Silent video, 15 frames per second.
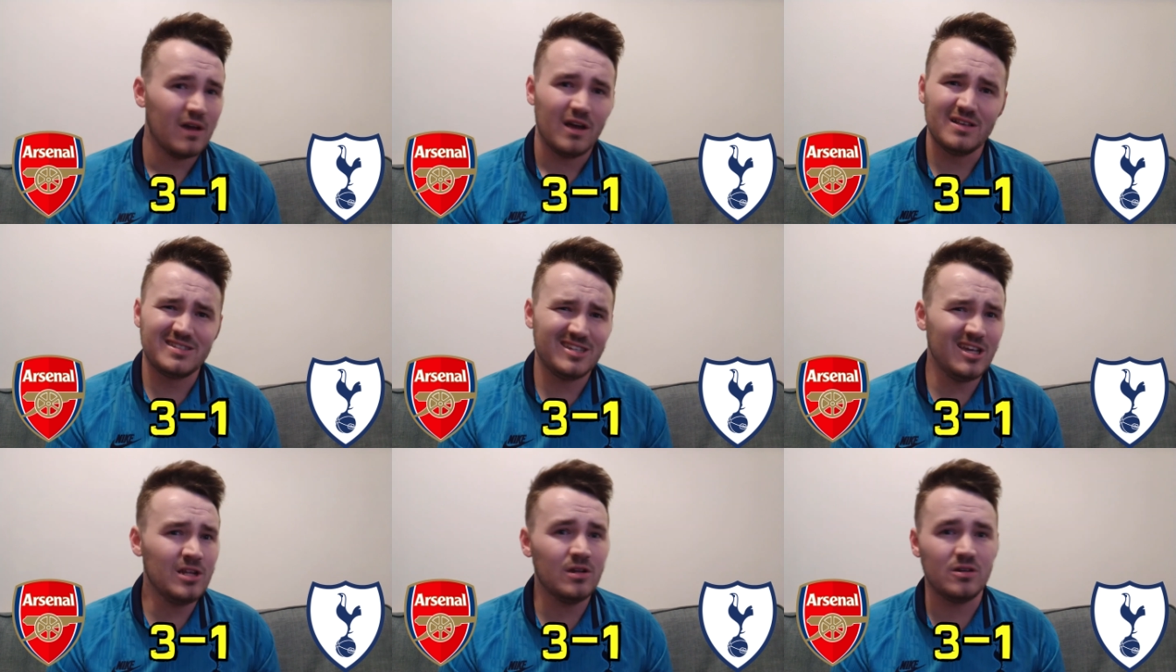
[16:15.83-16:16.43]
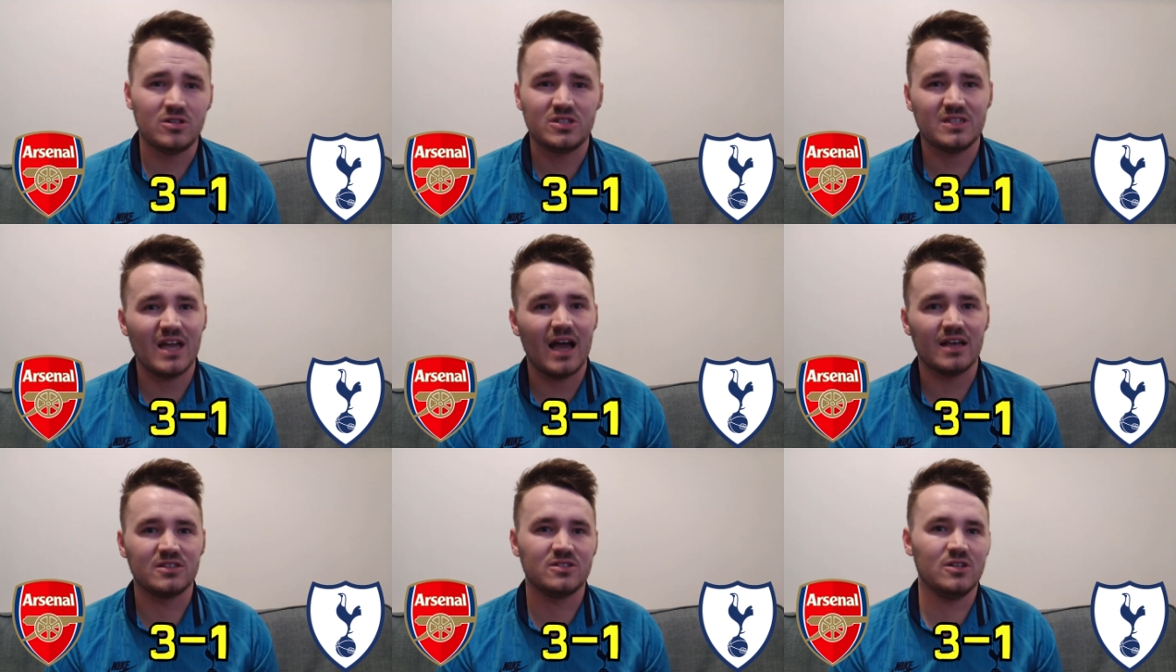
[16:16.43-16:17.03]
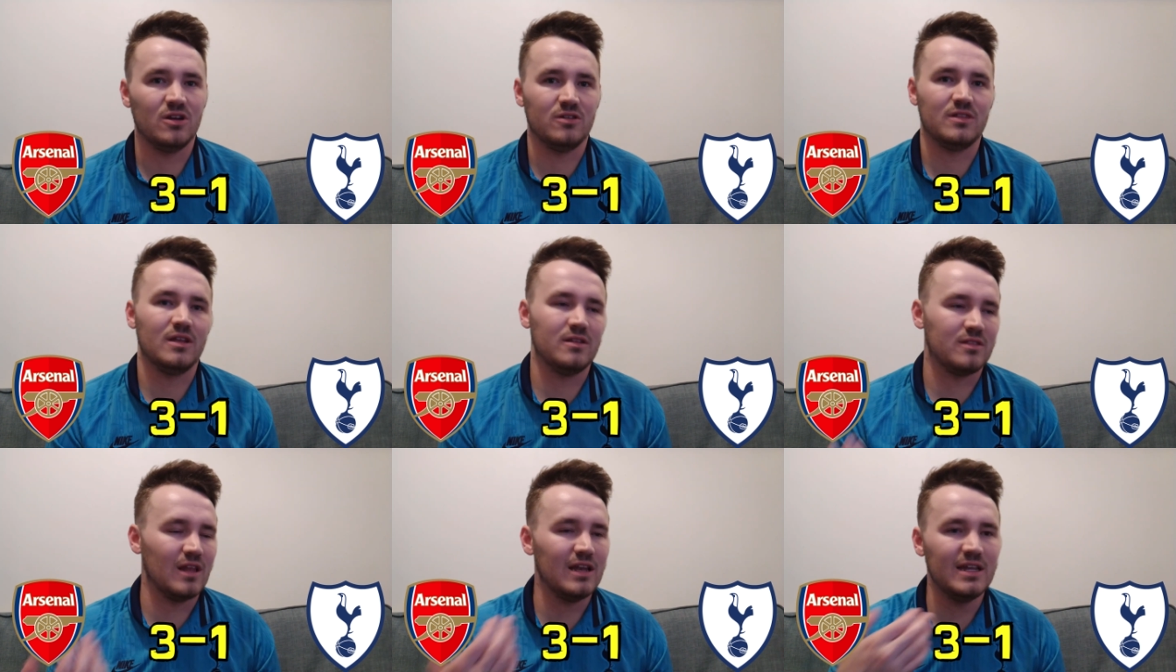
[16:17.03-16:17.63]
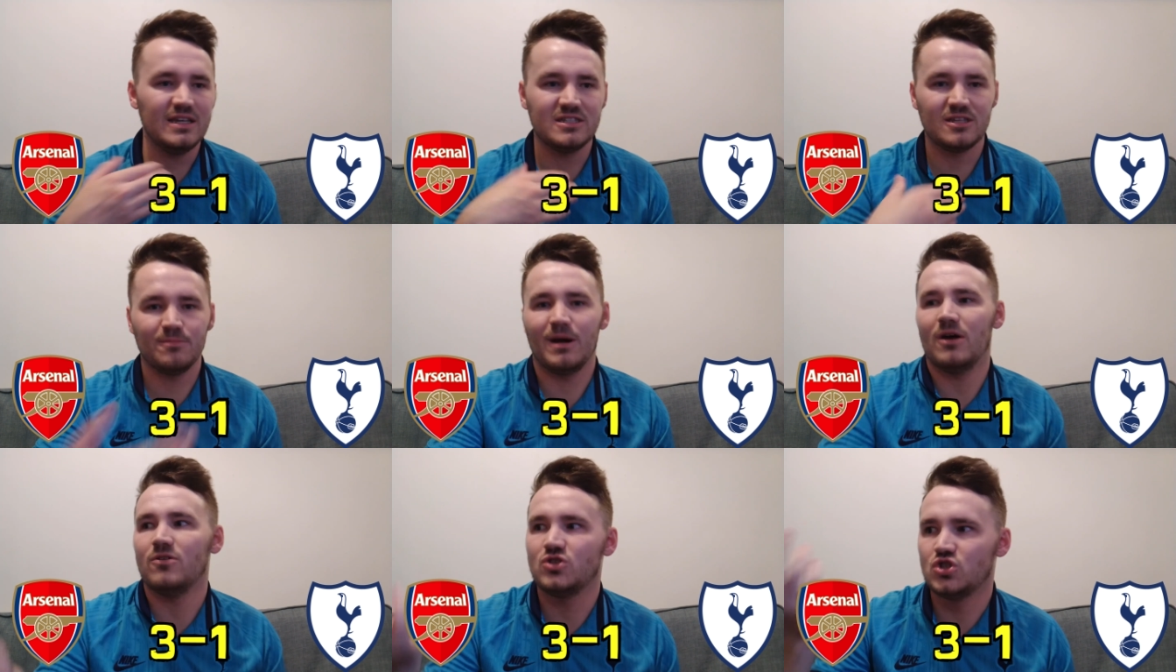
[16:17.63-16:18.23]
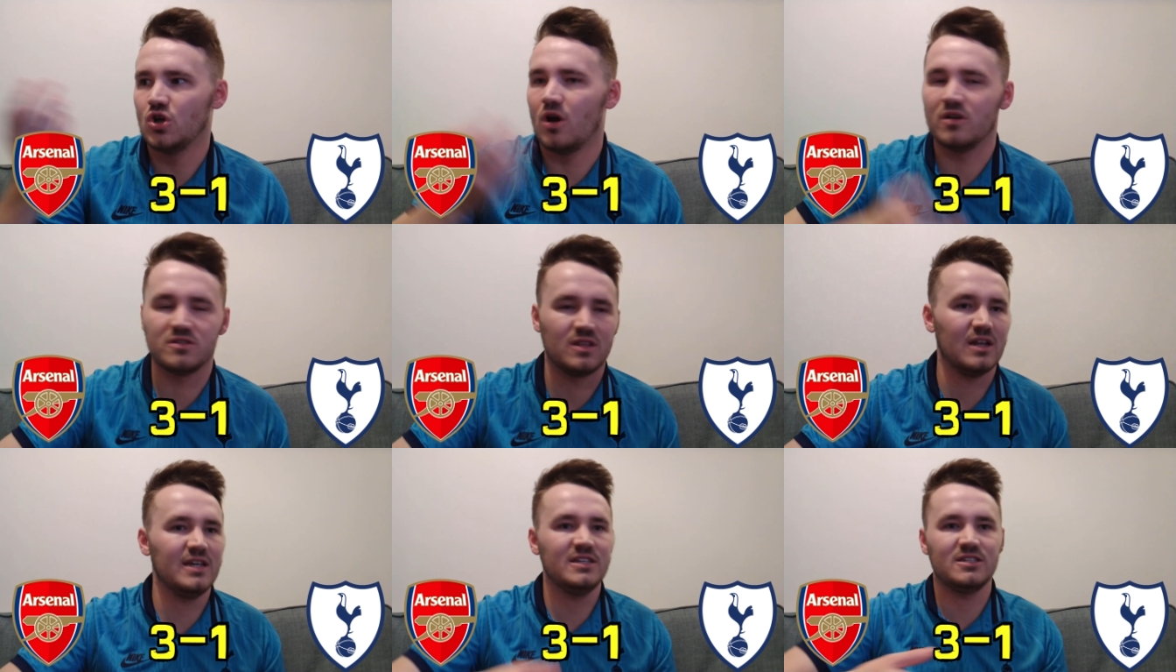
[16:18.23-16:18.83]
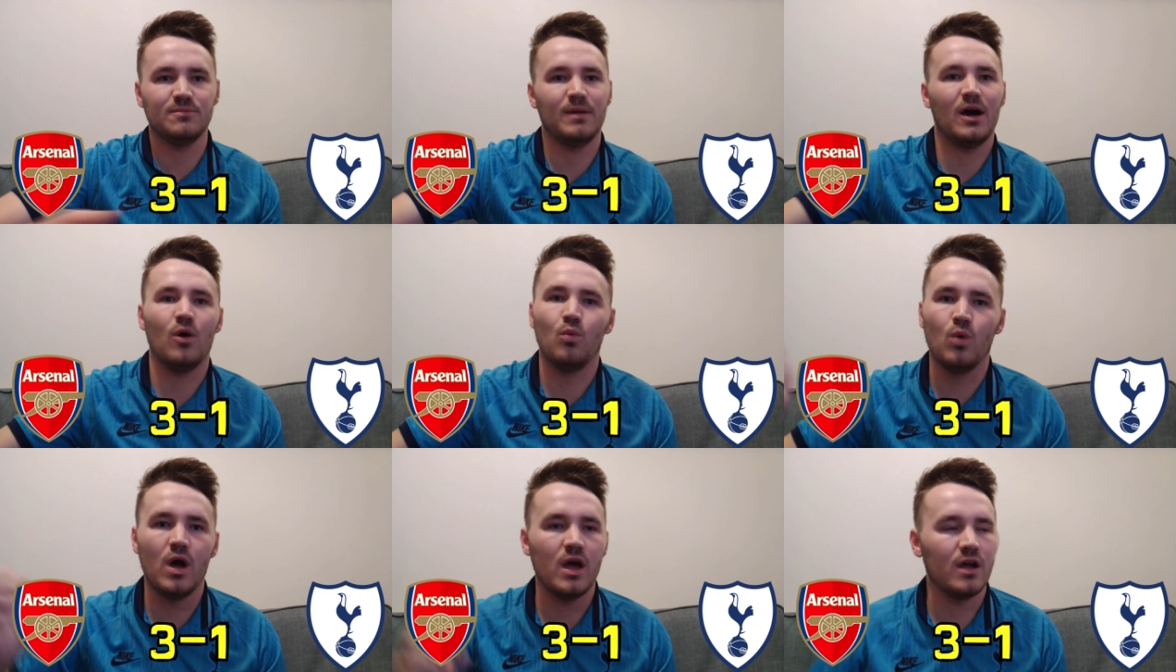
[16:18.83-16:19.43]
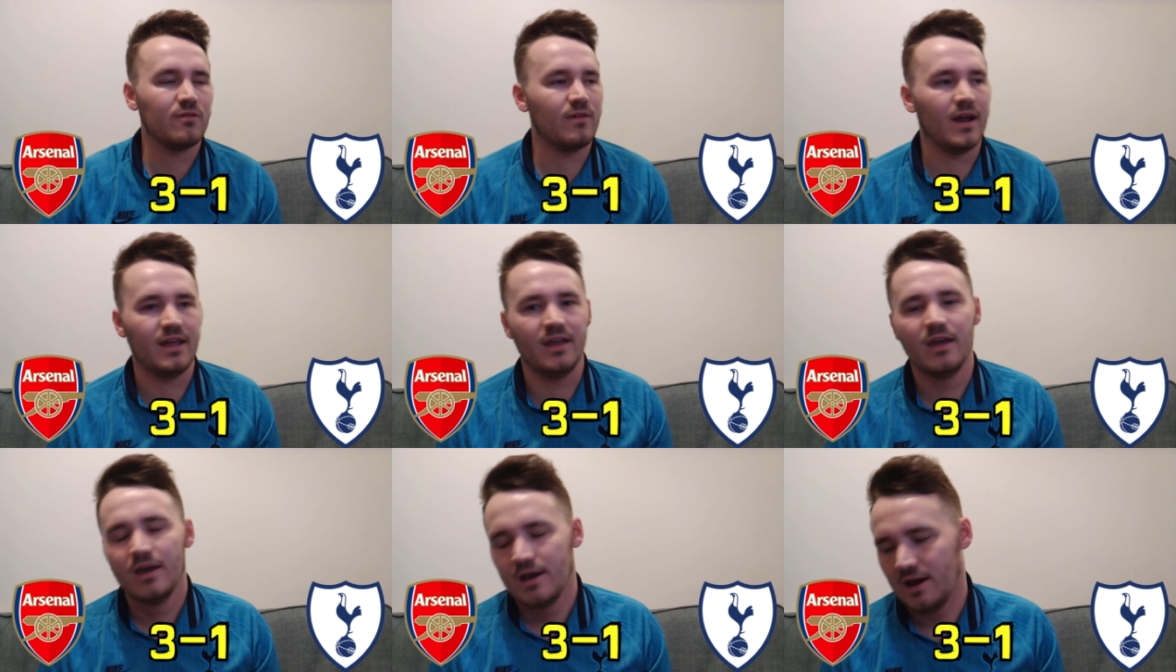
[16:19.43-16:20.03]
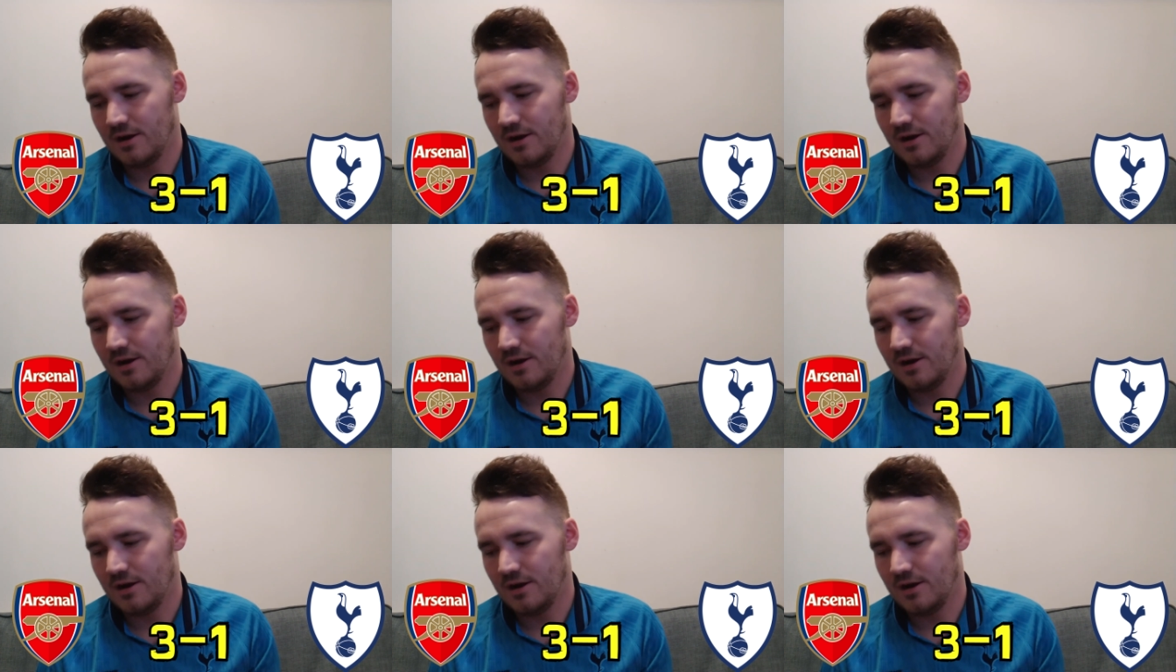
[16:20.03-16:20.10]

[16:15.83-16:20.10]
and seeing those stats, you know, the, the least amount of shots, the least amount of work rate.